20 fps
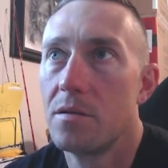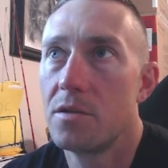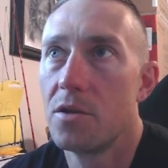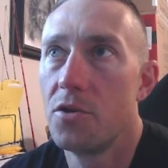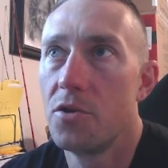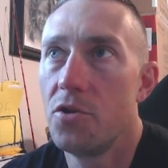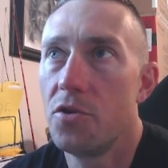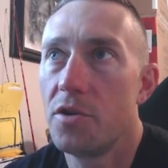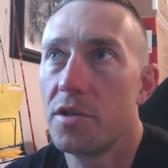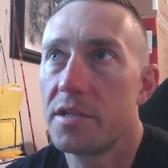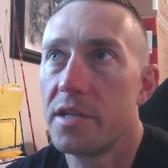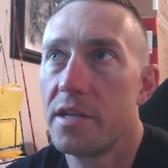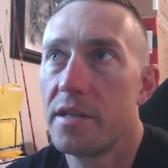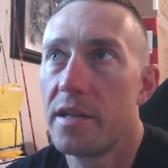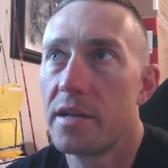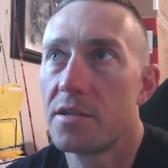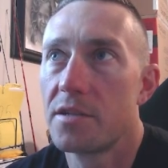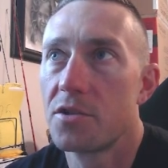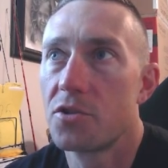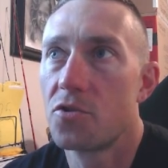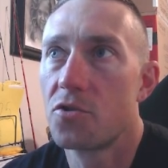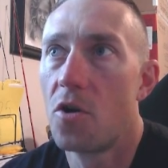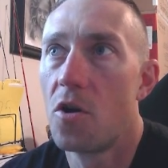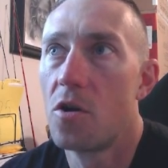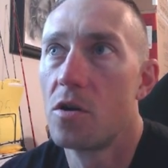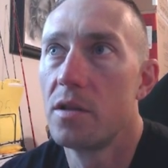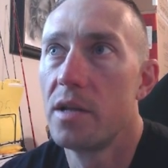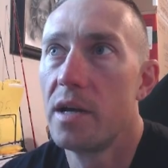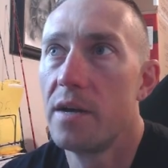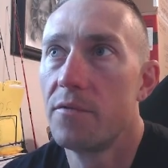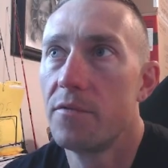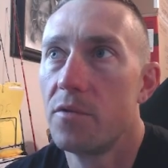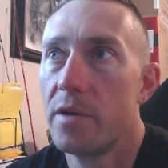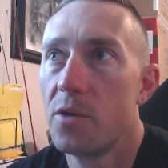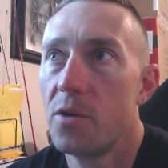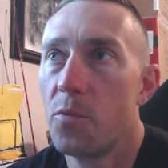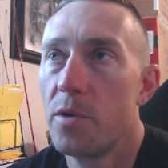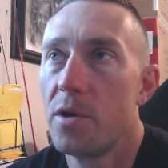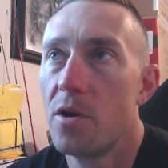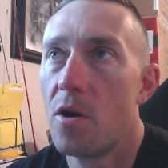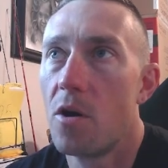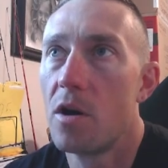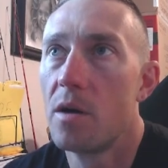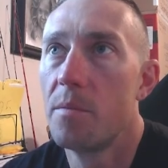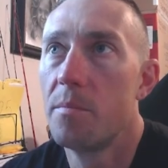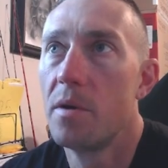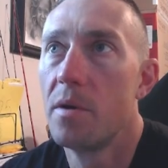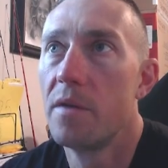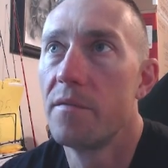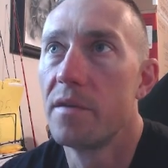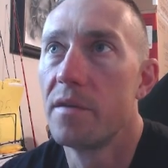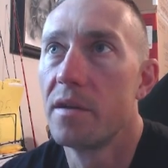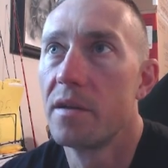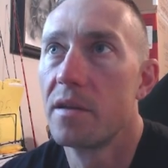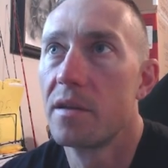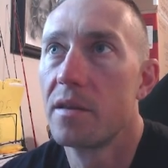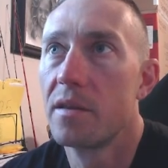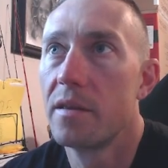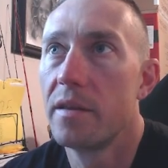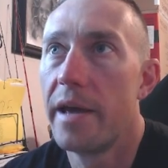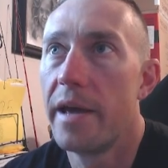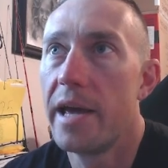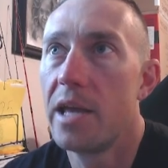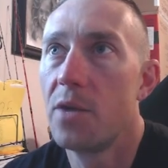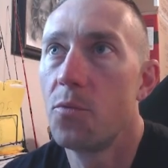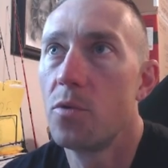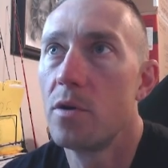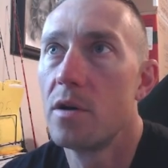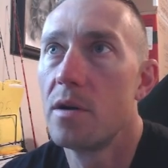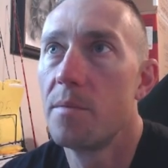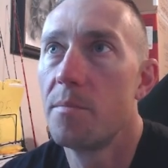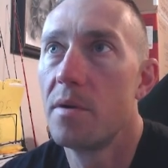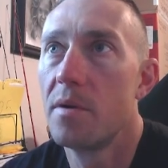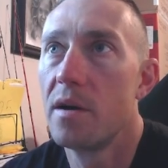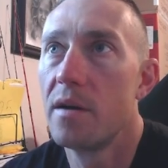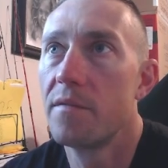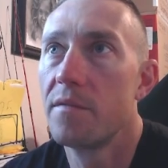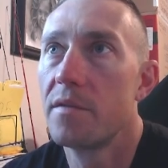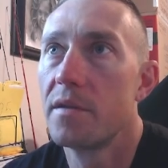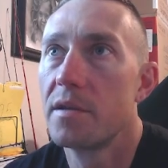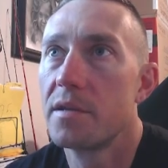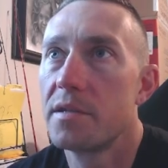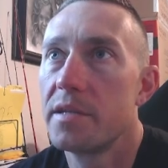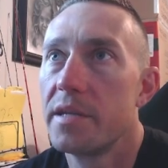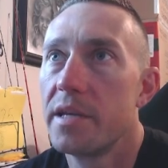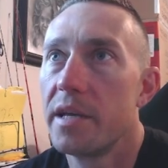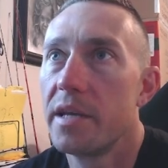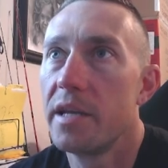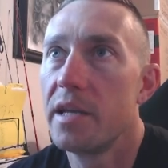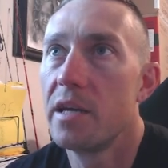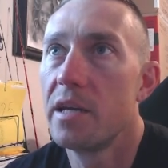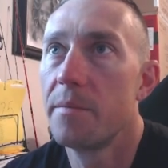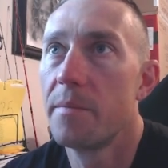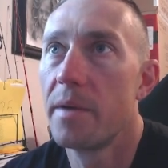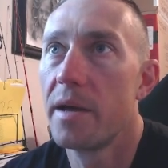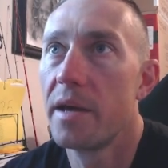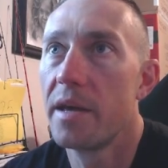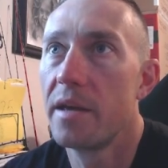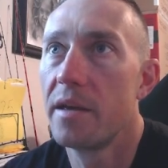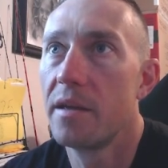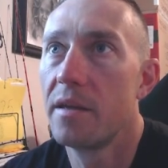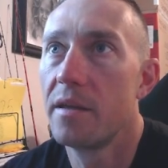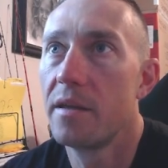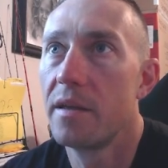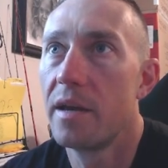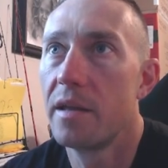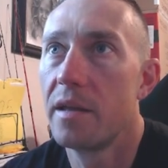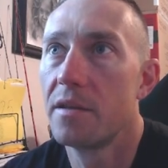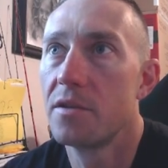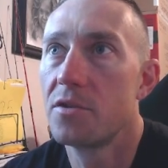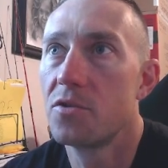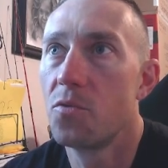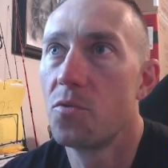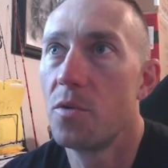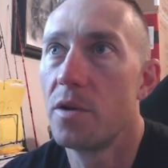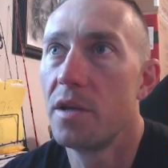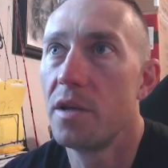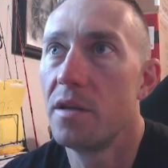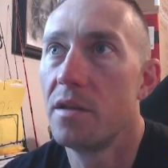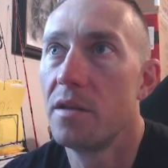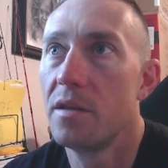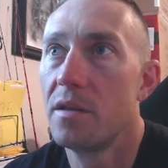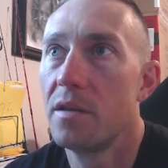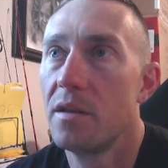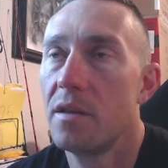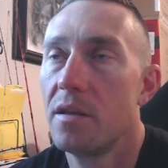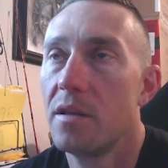So you can see that's a strong level, and we are above it. And we're above the 10 EMA and the 20